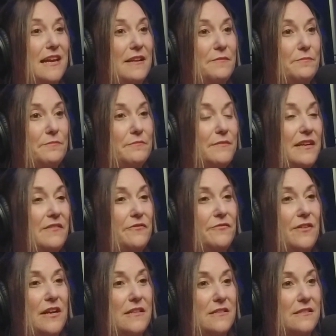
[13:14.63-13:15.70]
and my
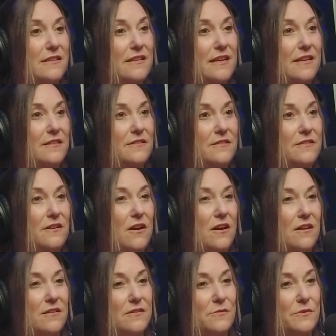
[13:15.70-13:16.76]
friends that had
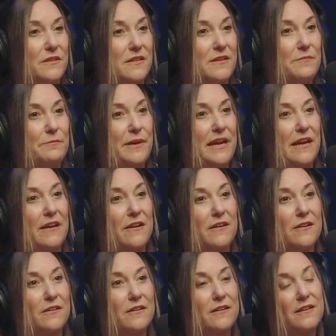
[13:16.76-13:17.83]
dogs would
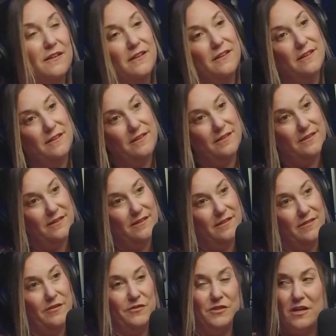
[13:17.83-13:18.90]
compare
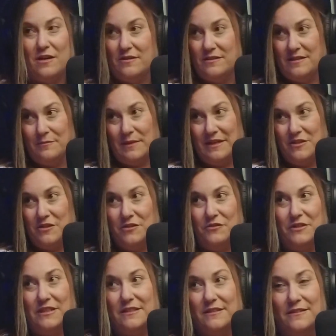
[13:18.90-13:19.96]
their dogs to my
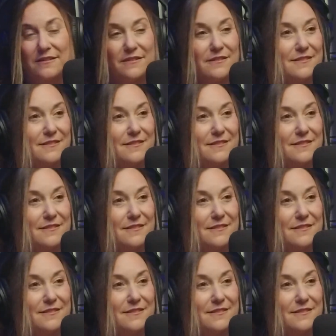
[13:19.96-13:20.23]
children.